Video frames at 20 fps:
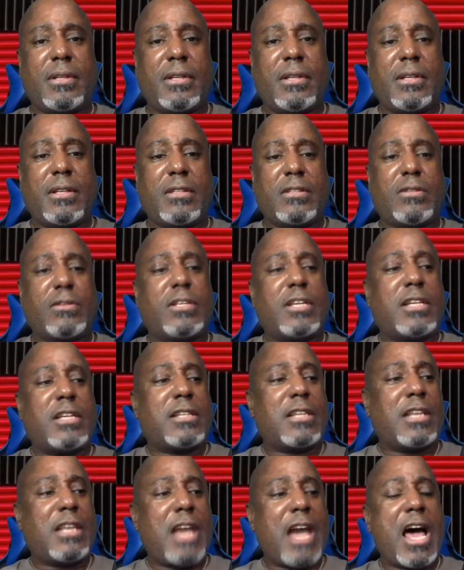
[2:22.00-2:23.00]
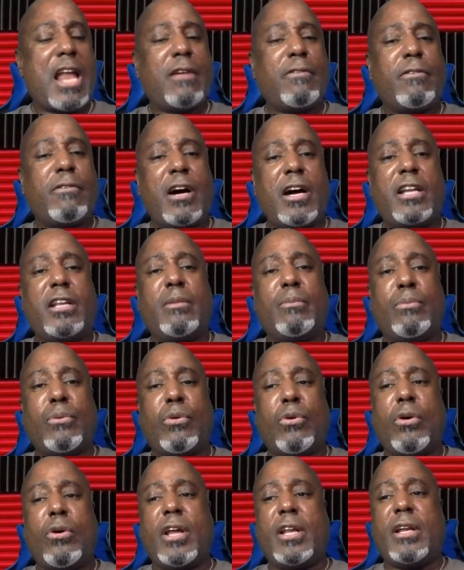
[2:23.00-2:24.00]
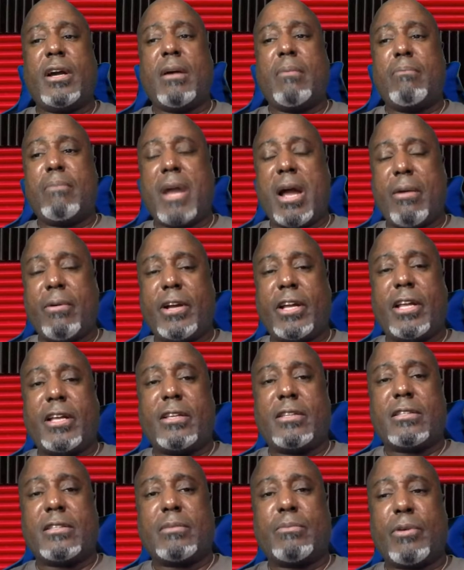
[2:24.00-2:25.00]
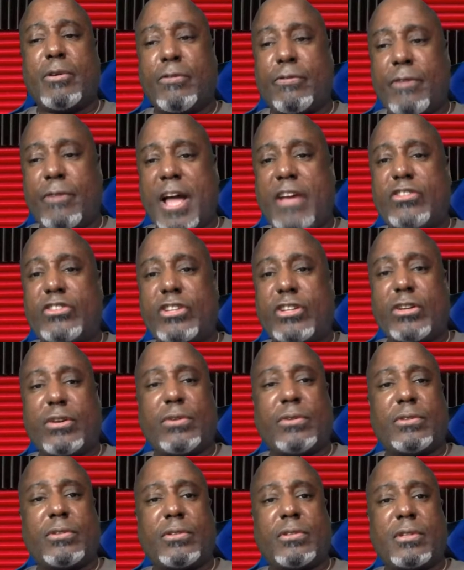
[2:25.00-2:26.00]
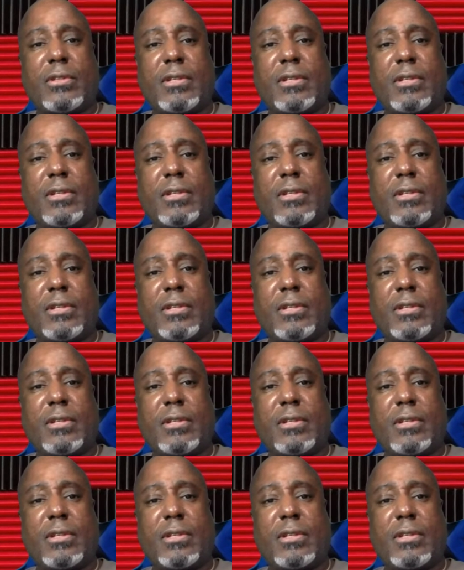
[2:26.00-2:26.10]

So there's a lot of unemployed Americans, professionals,